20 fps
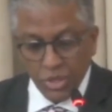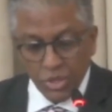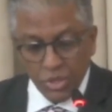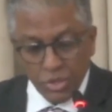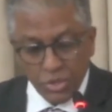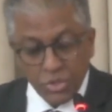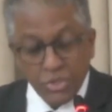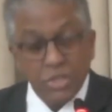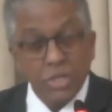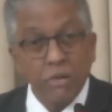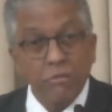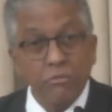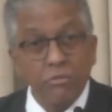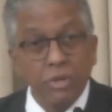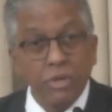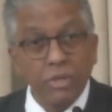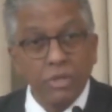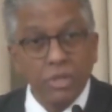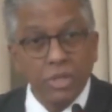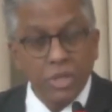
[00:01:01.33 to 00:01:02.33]
to
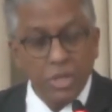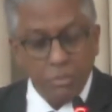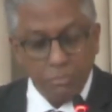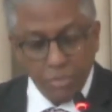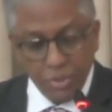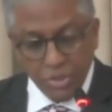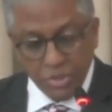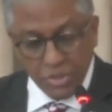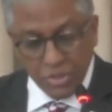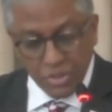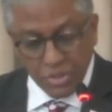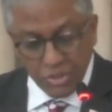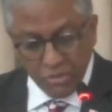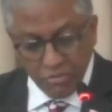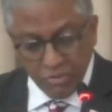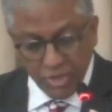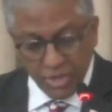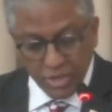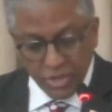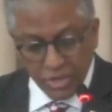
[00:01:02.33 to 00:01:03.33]
several key pieces
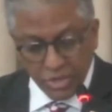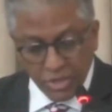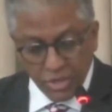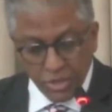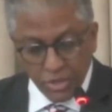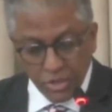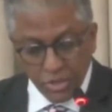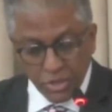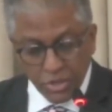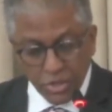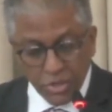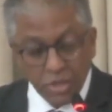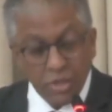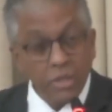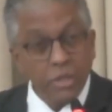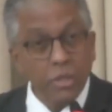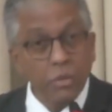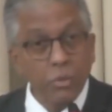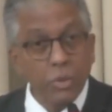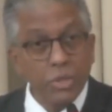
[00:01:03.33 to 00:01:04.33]
of legislation
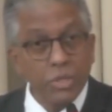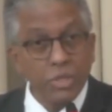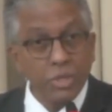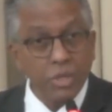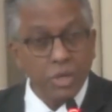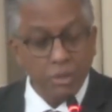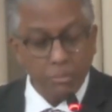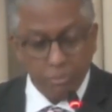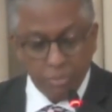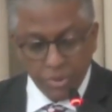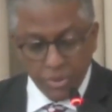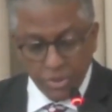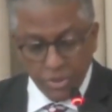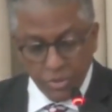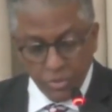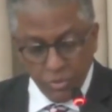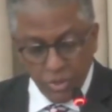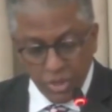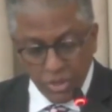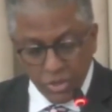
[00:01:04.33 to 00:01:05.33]
under which the
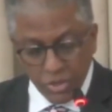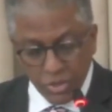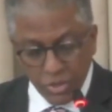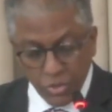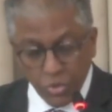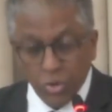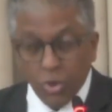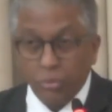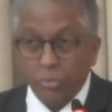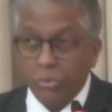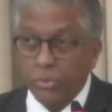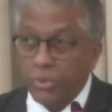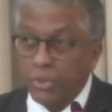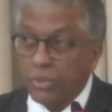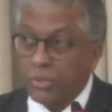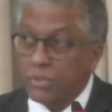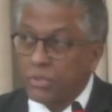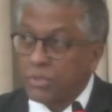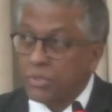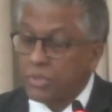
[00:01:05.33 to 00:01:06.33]
Companies Registry
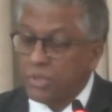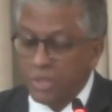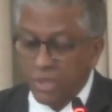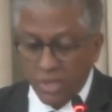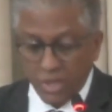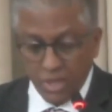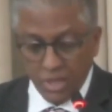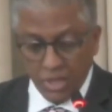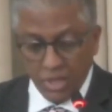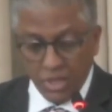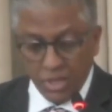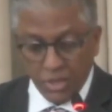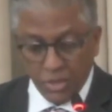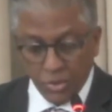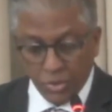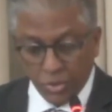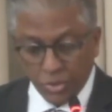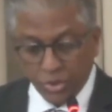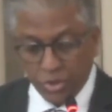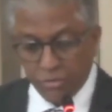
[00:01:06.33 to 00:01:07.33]
operates, in
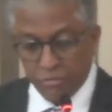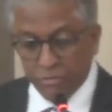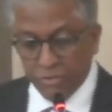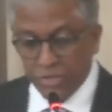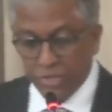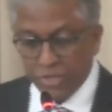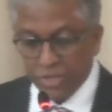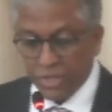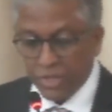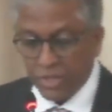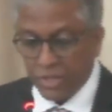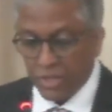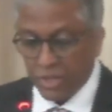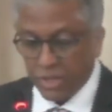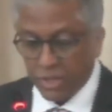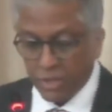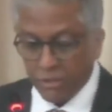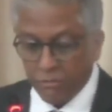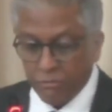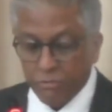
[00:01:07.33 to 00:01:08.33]
order to
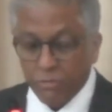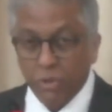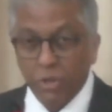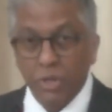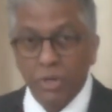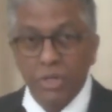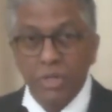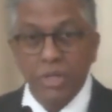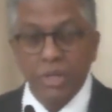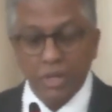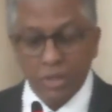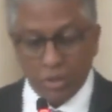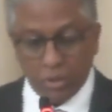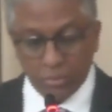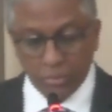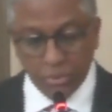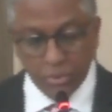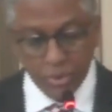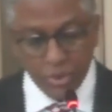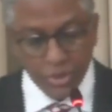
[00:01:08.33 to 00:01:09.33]
facilitate the full legal
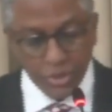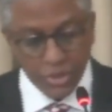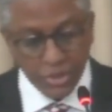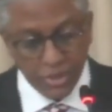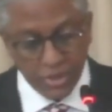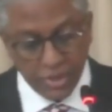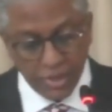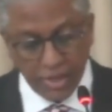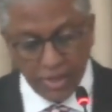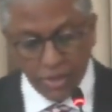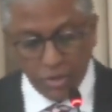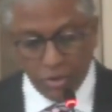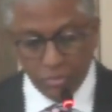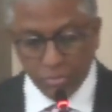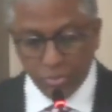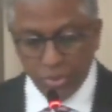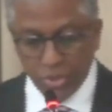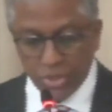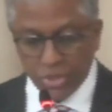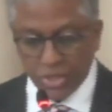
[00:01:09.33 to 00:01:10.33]

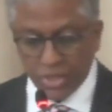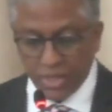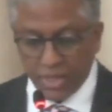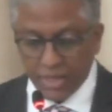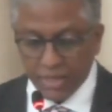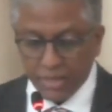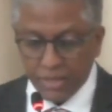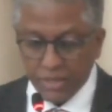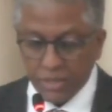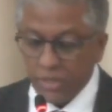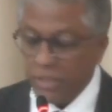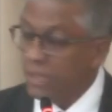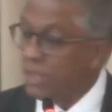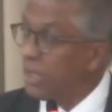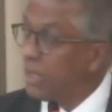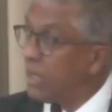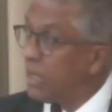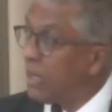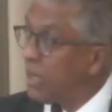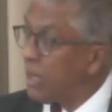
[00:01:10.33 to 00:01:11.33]
operationality
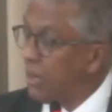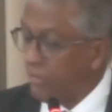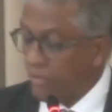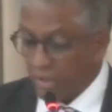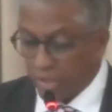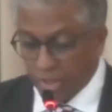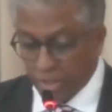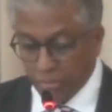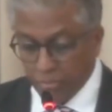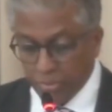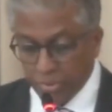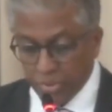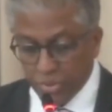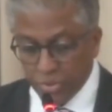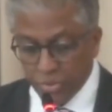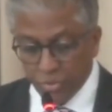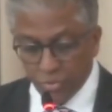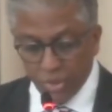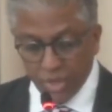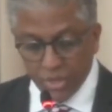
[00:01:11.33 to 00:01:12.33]
of the
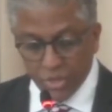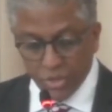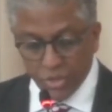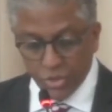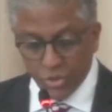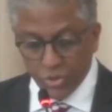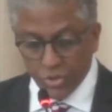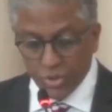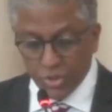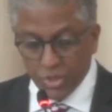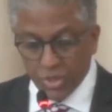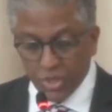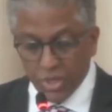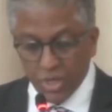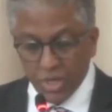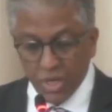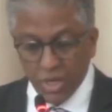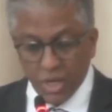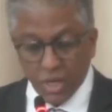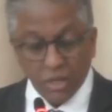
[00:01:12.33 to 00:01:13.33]
Companies Registry
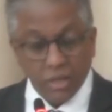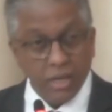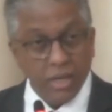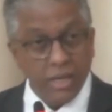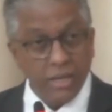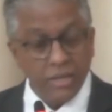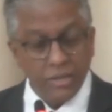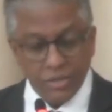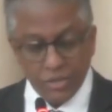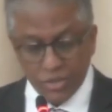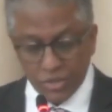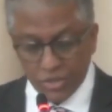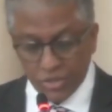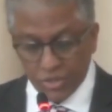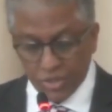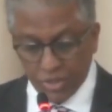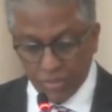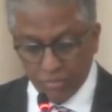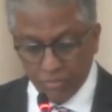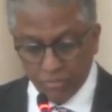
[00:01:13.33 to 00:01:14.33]
online
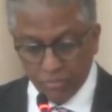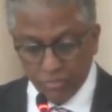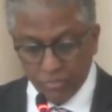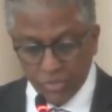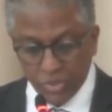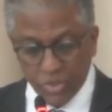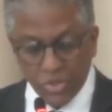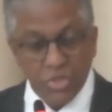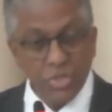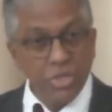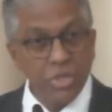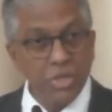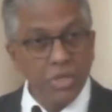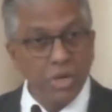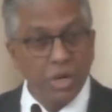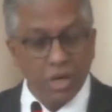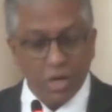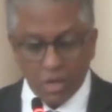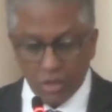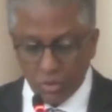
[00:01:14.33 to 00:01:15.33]
system,
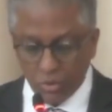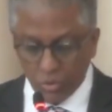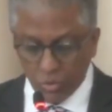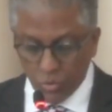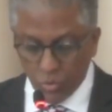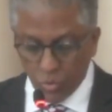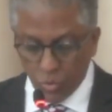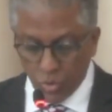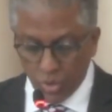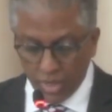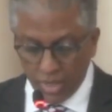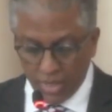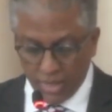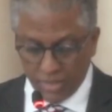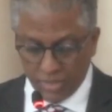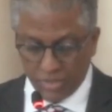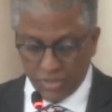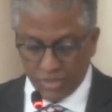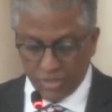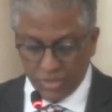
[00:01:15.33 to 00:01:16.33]

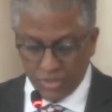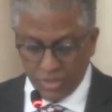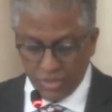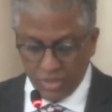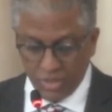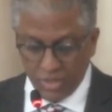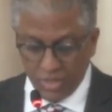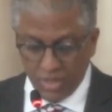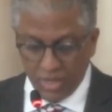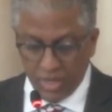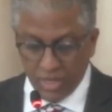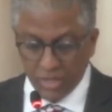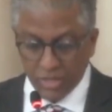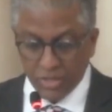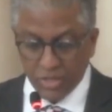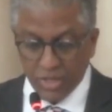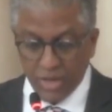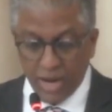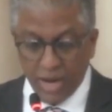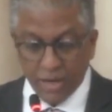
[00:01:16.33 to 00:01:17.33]
CROS,
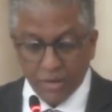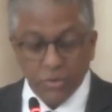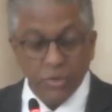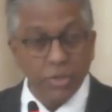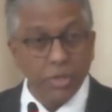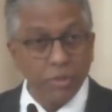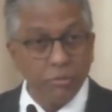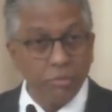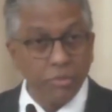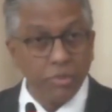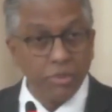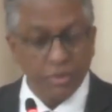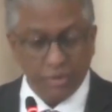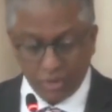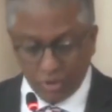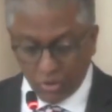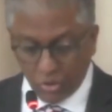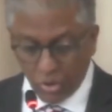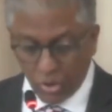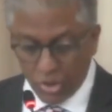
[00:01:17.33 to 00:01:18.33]
hence the acronym,
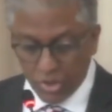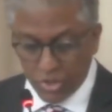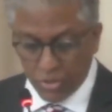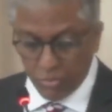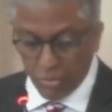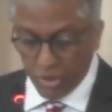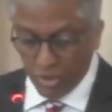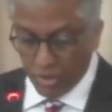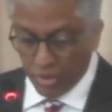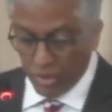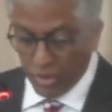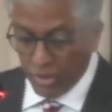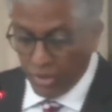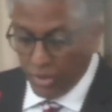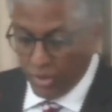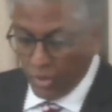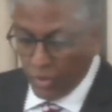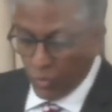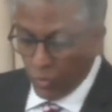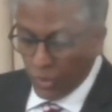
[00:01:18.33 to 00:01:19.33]
the CROSS Bill,
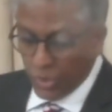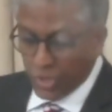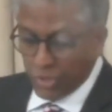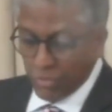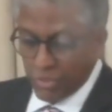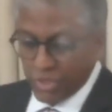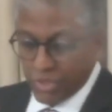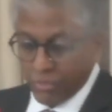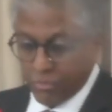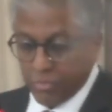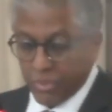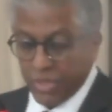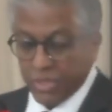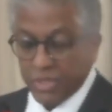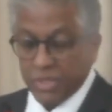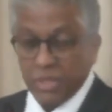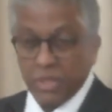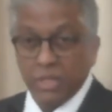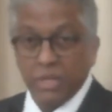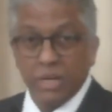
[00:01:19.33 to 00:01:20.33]
which, Mr.
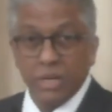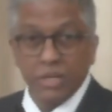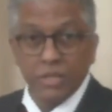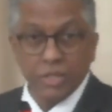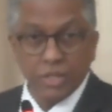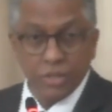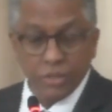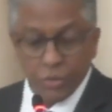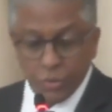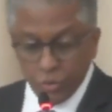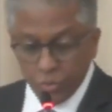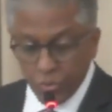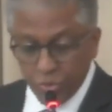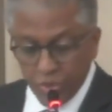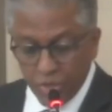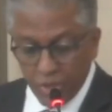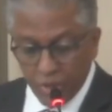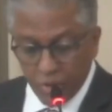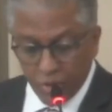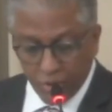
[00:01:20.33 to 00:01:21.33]
President, I shall use
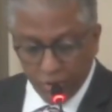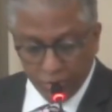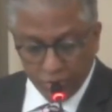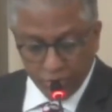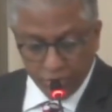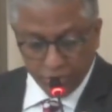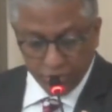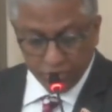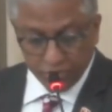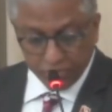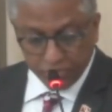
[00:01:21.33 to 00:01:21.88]
hereafter.